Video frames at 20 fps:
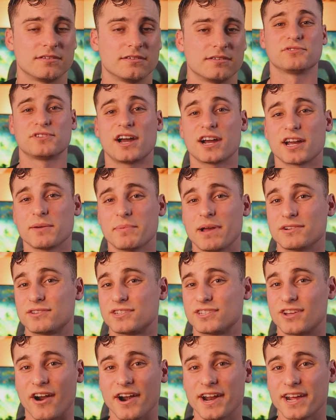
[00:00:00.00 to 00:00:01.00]
So talk about
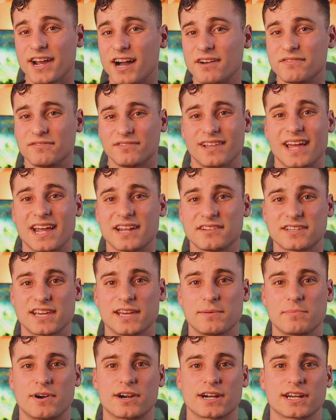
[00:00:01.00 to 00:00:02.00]
starting off
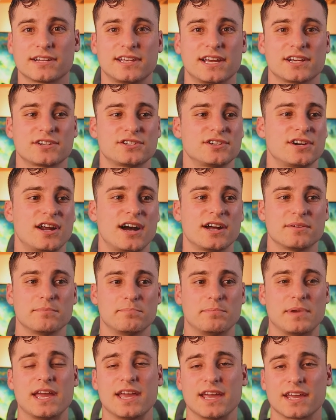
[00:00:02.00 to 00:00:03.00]
landscape architecture on a
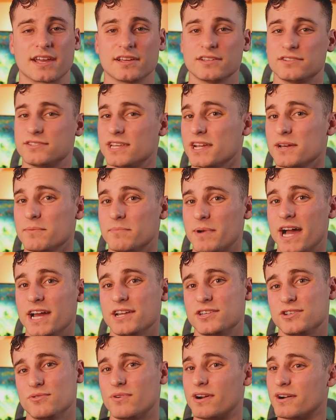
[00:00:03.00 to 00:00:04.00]
bang. Say
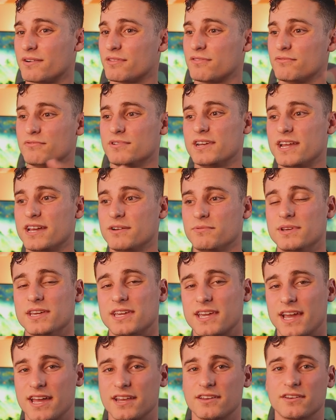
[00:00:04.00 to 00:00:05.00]
goodbye to our three day
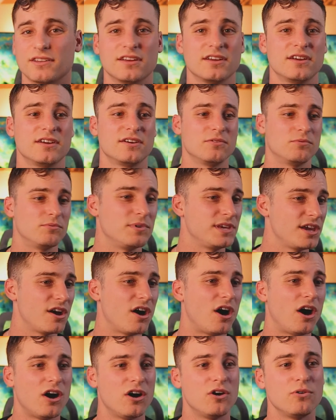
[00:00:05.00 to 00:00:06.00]
weekend we
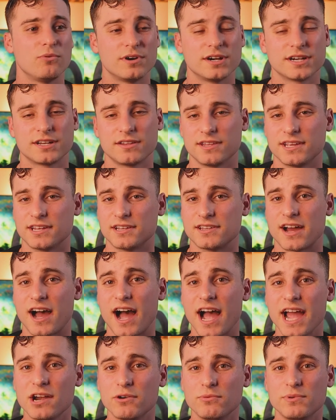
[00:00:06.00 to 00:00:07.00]
all worked the
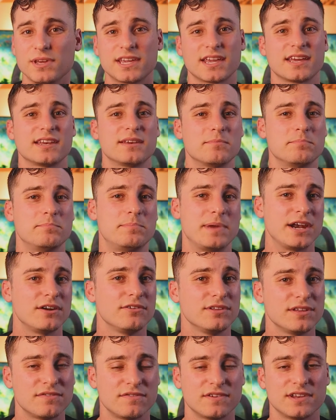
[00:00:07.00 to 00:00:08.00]
entire weekend and
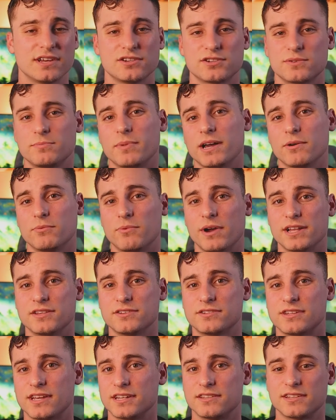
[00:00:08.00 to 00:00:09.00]
barely finished by
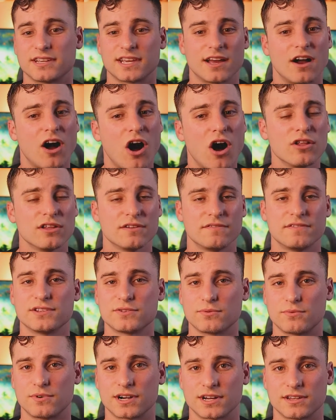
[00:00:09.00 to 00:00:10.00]
Wednesday to get all of
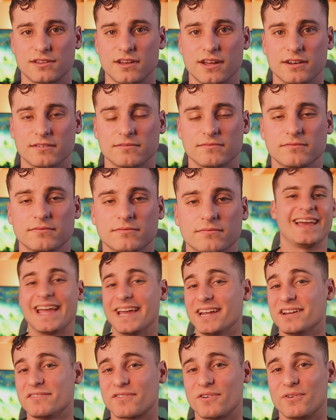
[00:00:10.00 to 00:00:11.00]
this work done.
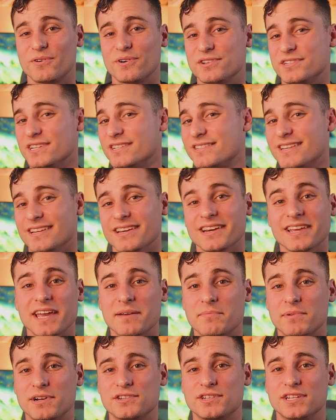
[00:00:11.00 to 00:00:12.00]
And of course, it didn't
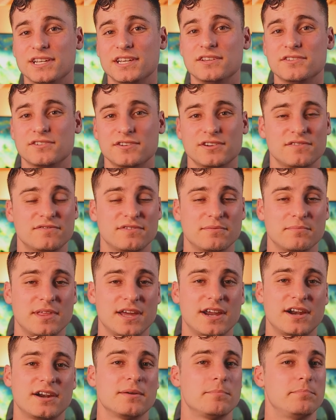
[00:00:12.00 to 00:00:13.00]
get much easier from
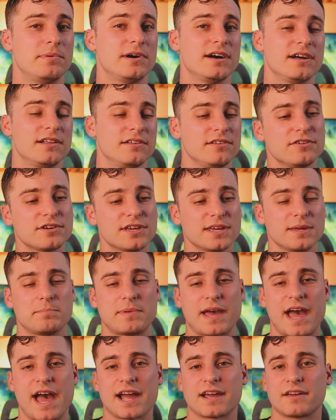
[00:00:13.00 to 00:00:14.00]
there, but looking
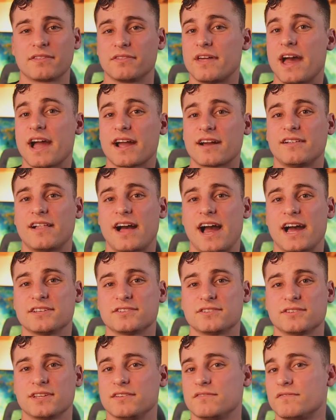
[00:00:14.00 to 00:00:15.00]
back, that
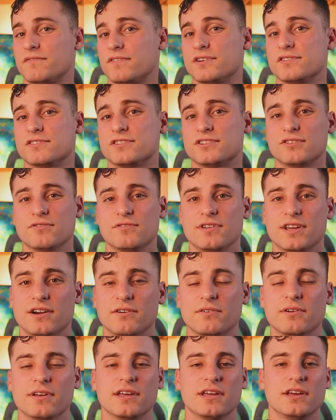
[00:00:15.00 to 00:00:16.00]
class and first
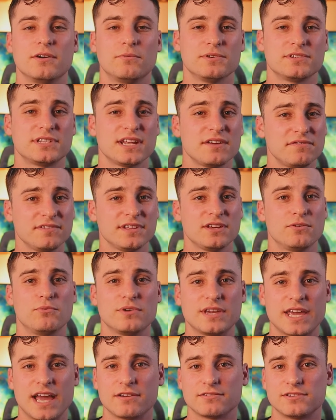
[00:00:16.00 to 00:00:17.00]
studio was definitely a
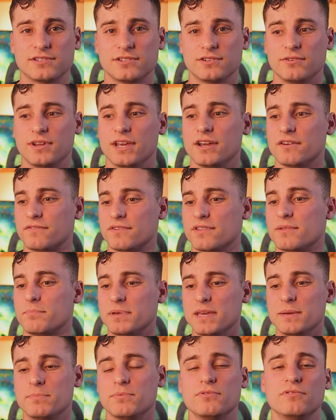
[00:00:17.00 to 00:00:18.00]
we out studio for the
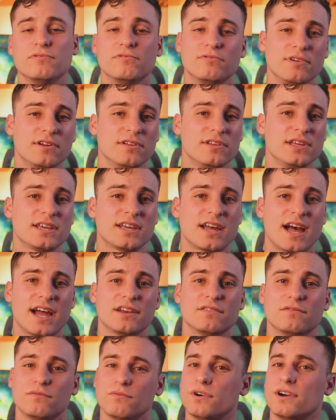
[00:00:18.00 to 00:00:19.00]
people who really
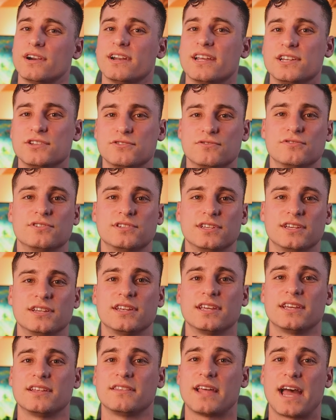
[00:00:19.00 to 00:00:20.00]
kind of weren't interested
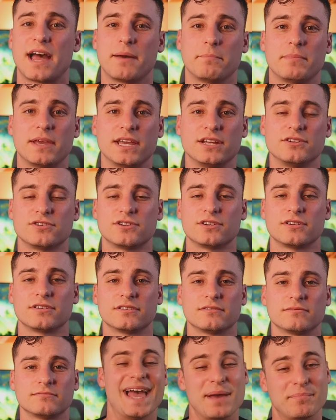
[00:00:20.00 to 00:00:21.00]
in that major.
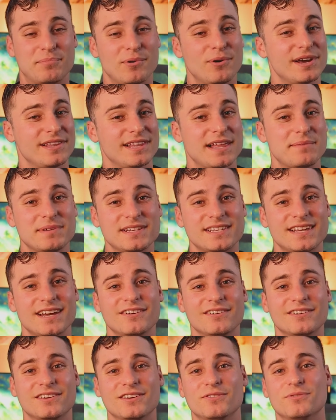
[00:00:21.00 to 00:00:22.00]
And boy, let me
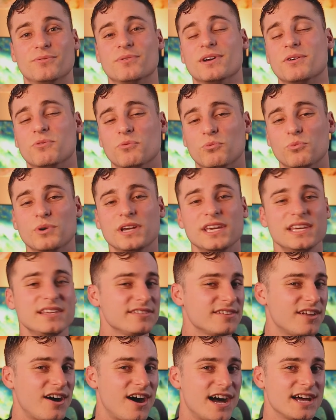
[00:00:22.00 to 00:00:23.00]
tell you, we
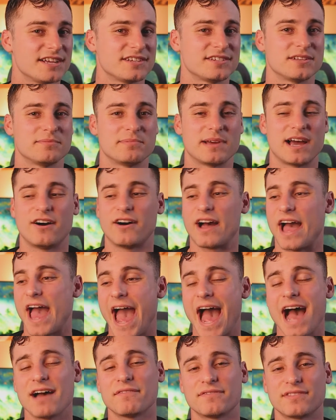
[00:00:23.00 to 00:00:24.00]
lost about
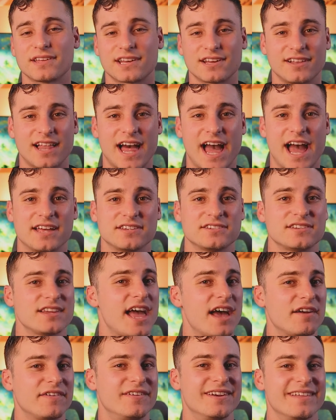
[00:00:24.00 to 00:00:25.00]
half the class
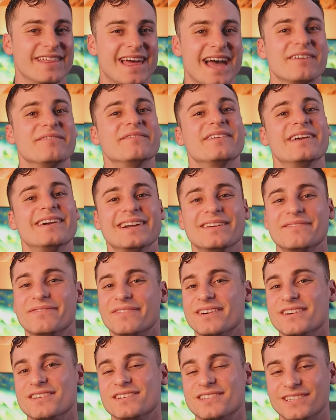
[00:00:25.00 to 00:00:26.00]
after that very
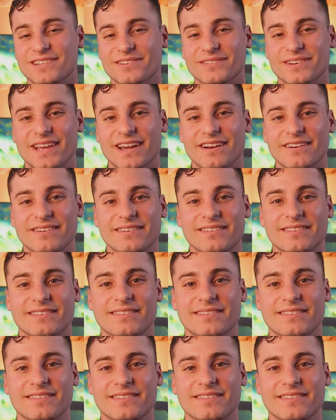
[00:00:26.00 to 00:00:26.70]
first studio.